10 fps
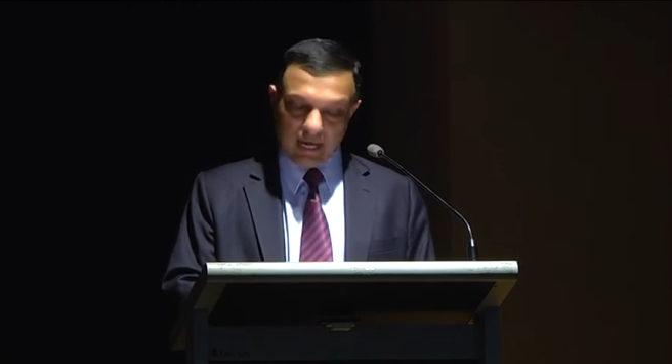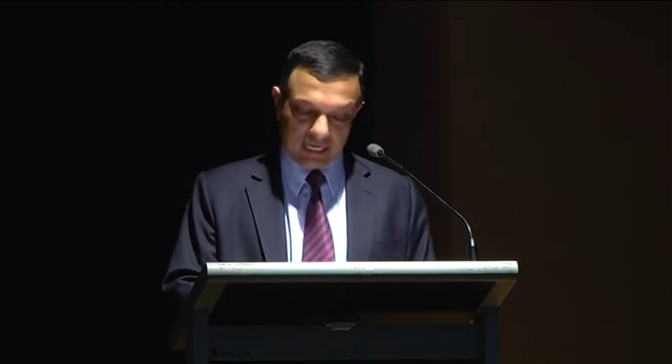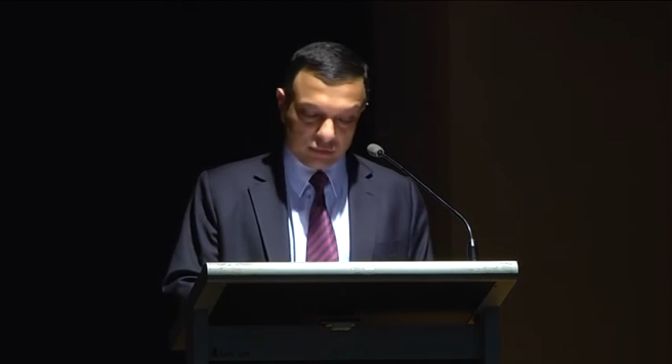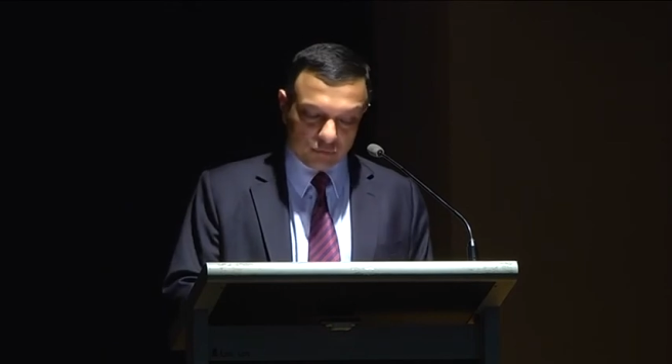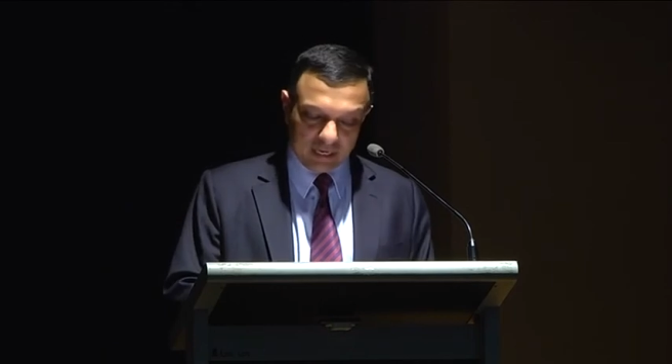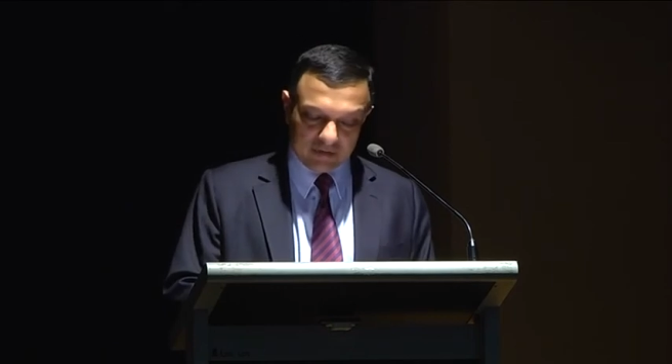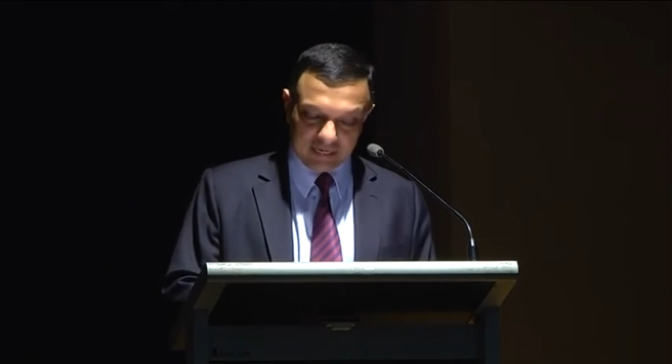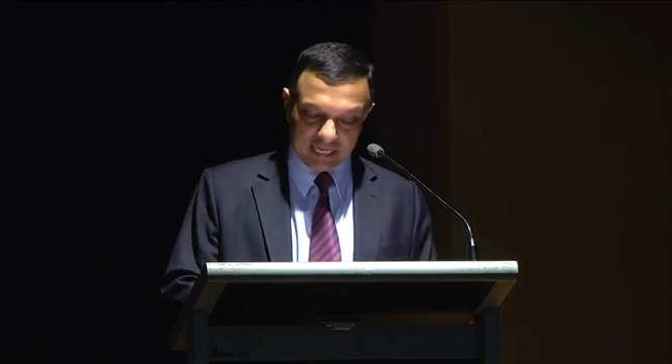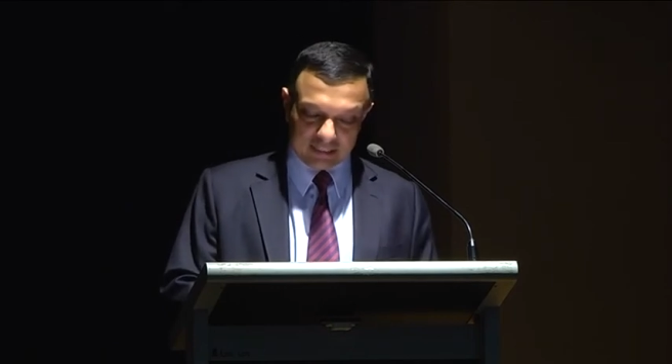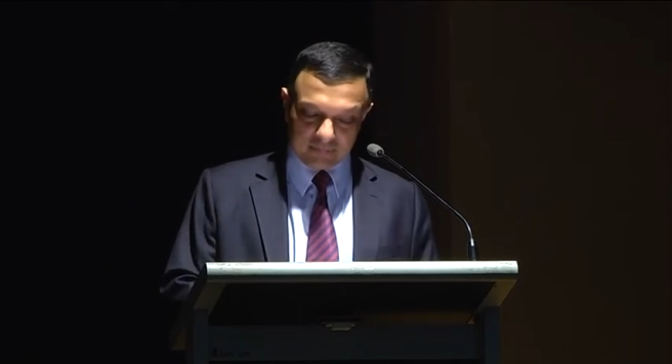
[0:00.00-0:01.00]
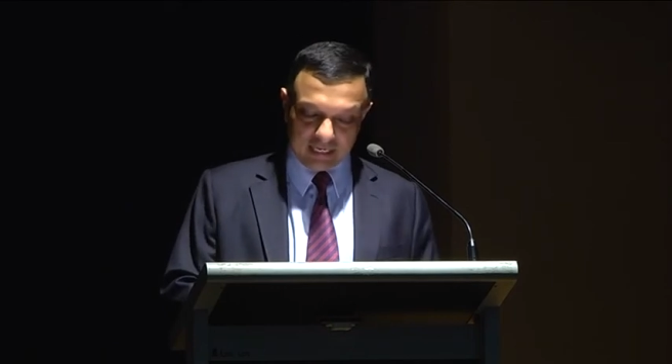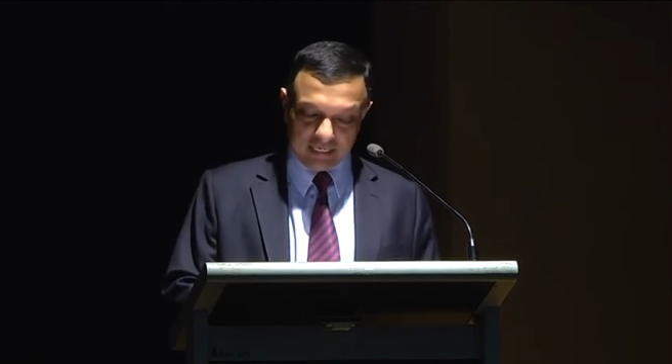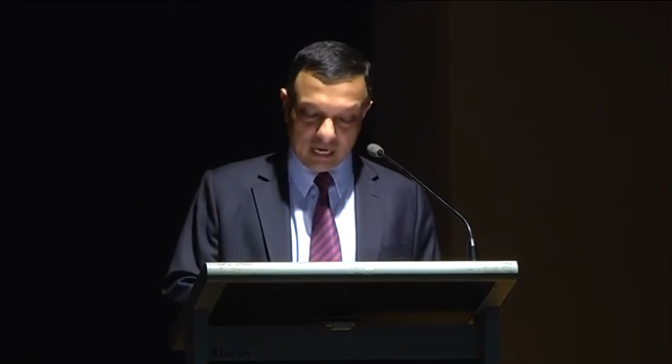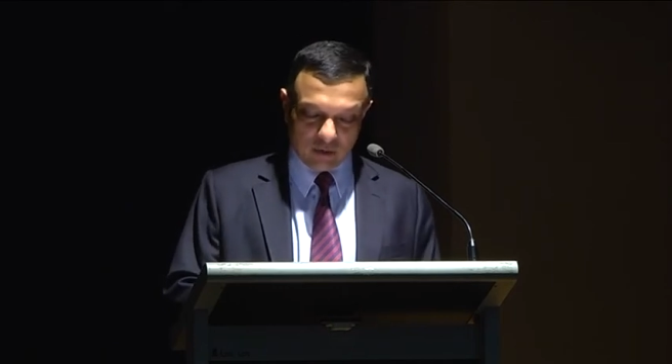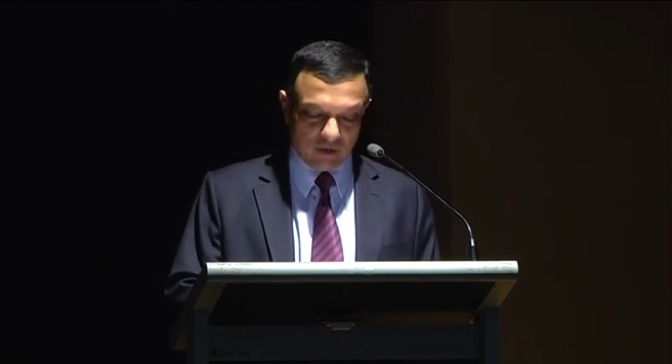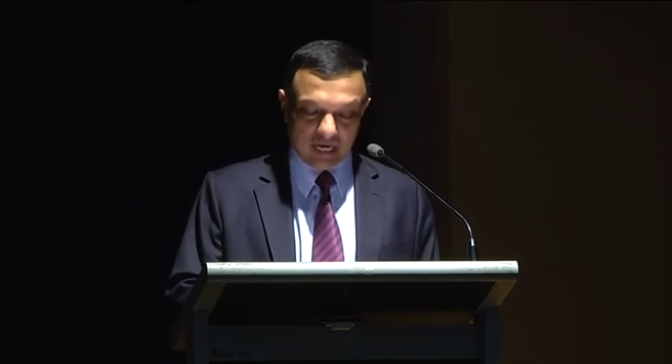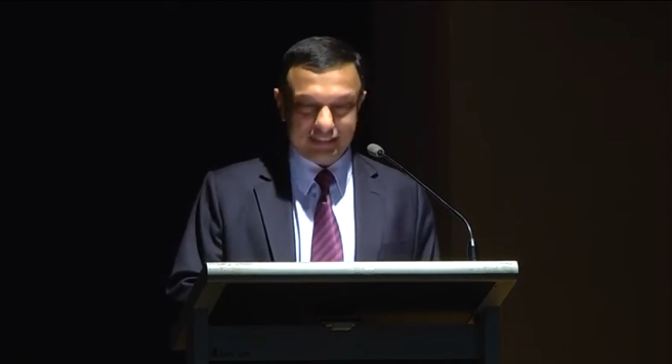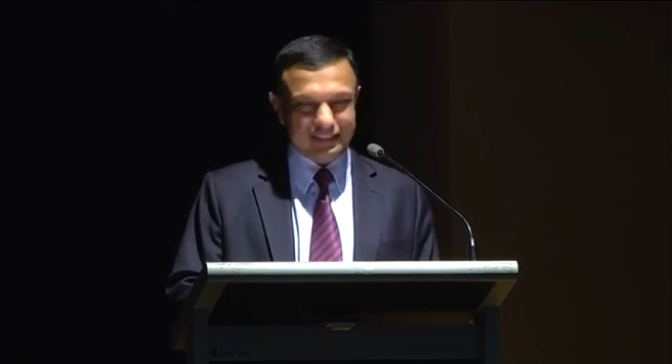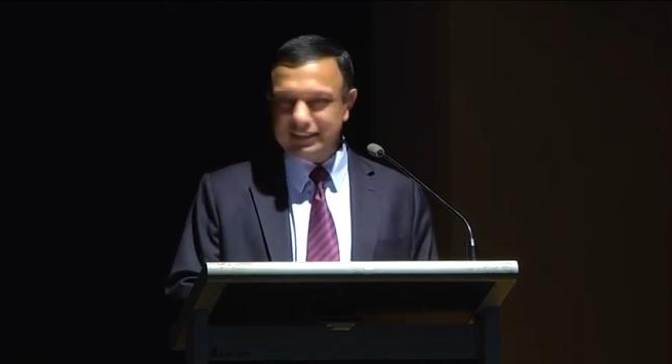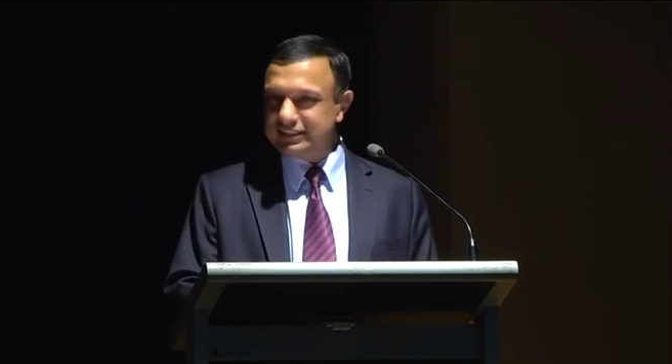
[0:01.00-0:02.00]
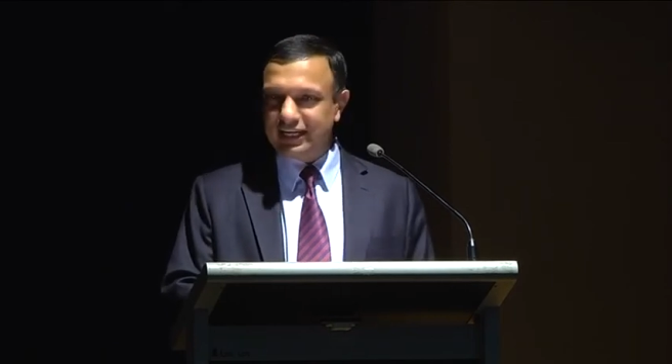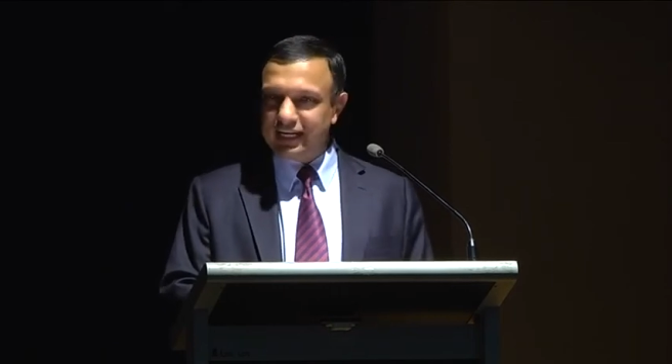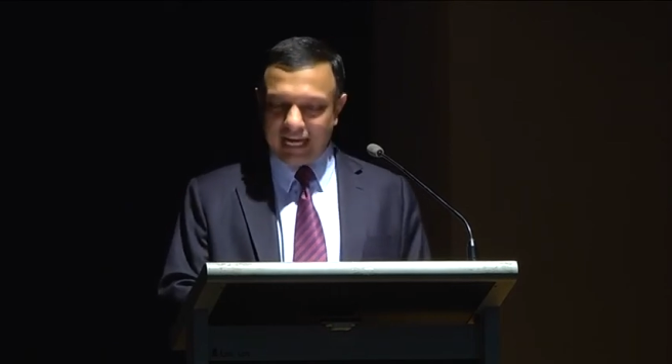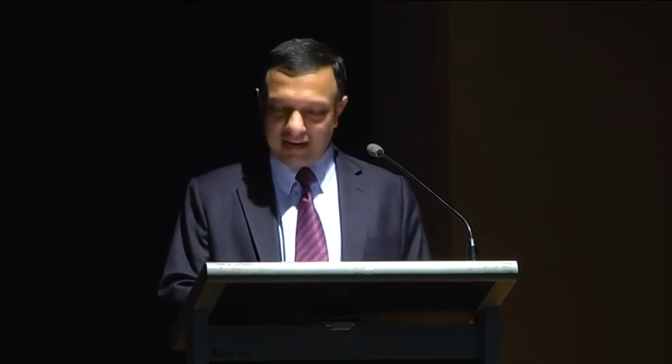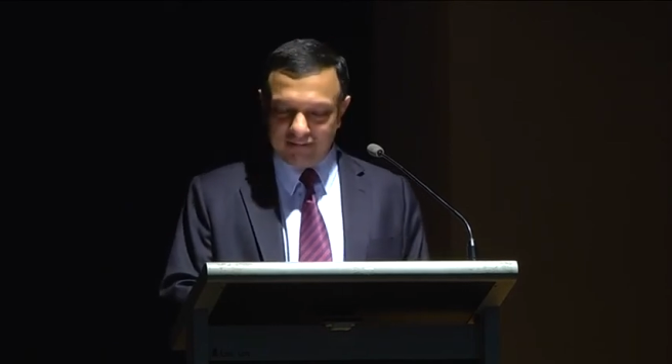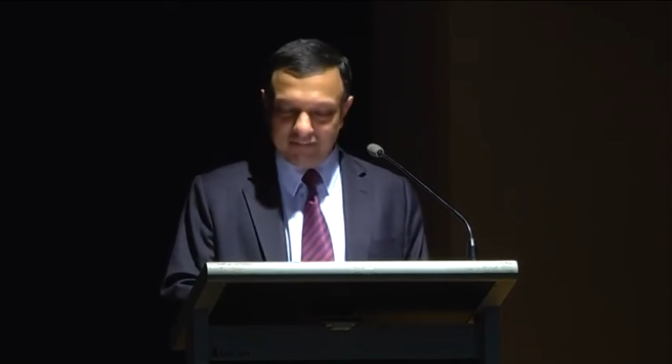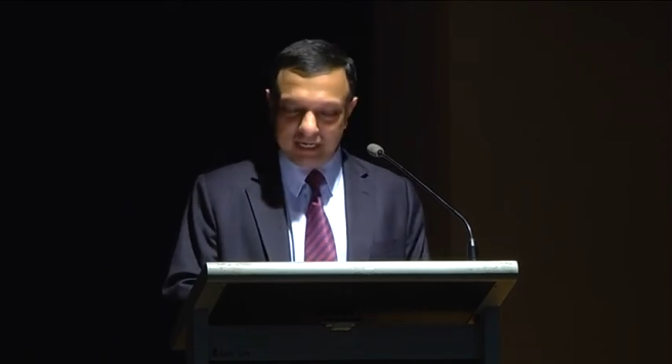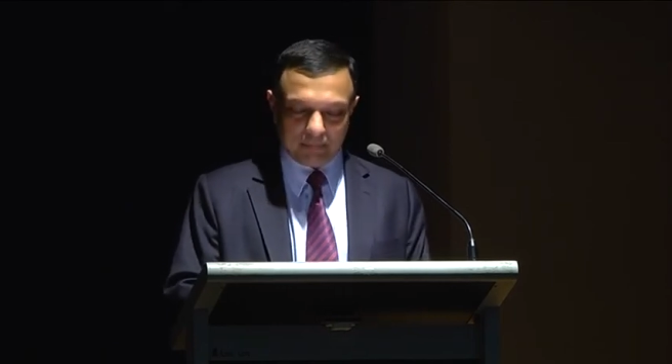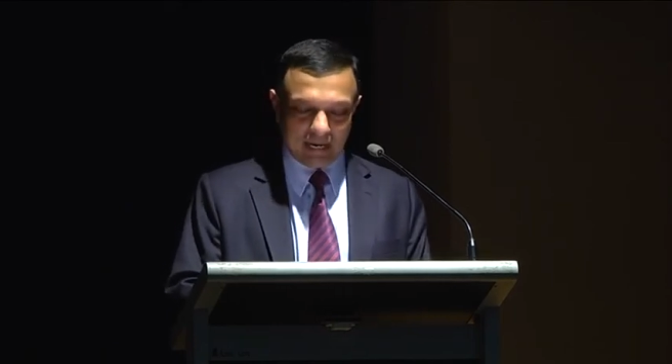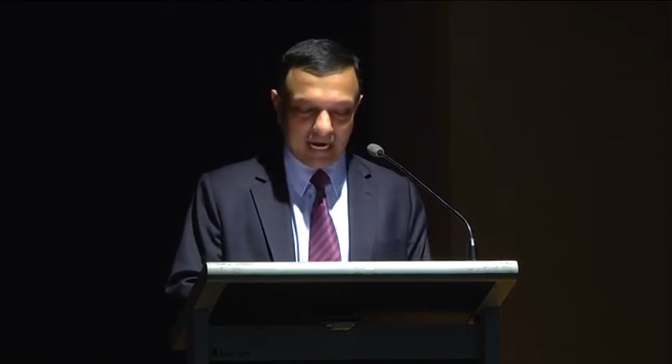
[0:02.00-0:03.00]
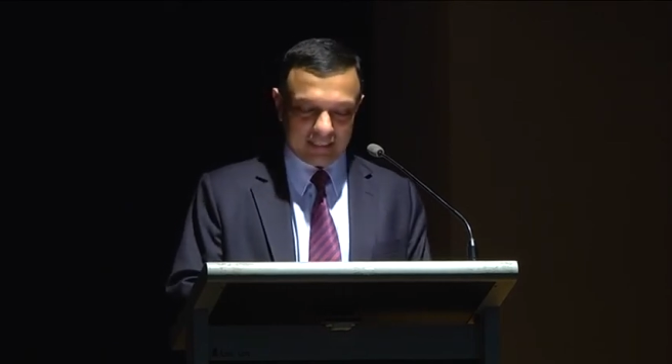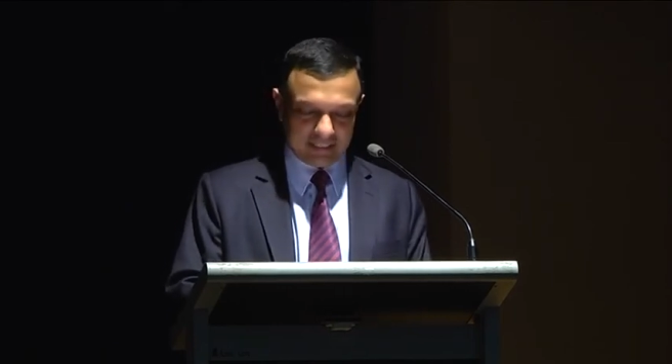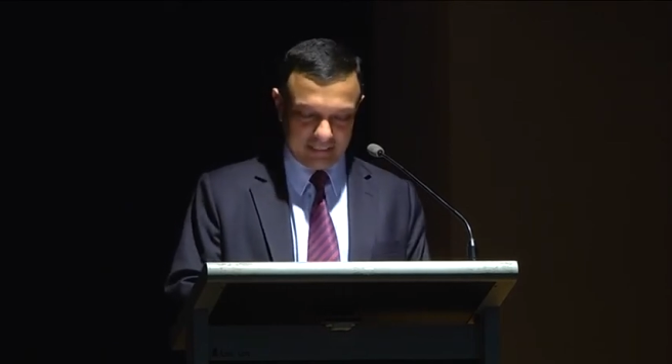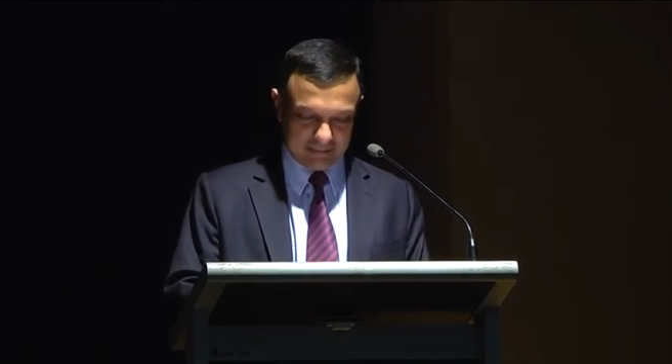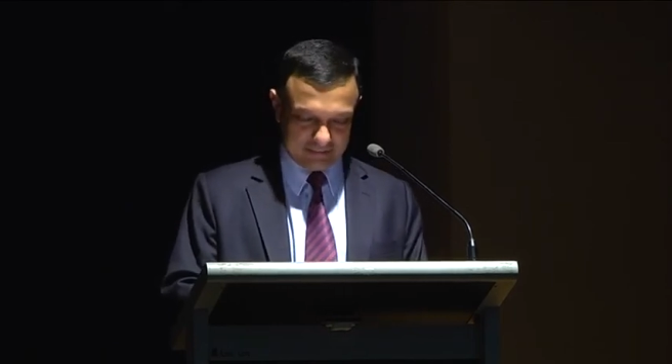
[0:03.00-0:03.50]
As you may have gathered by now, I didn't really have a very planned career.